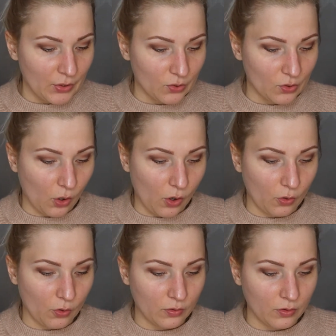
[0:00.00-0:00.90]

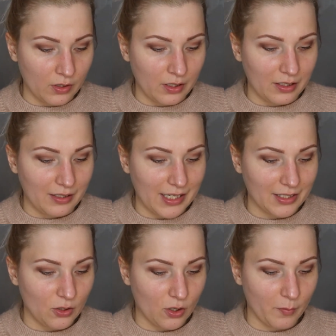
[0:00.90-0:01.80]
So
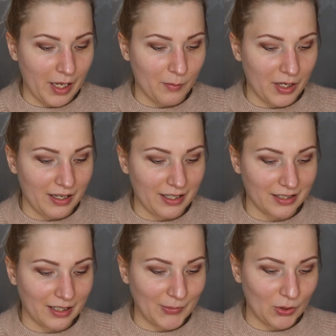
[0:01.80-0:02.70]
next year maybe
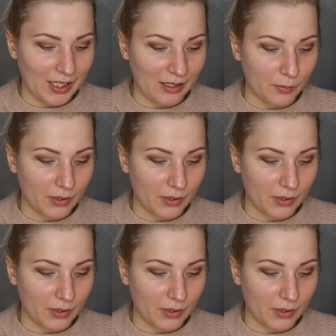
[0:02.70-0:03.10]
it's time to take a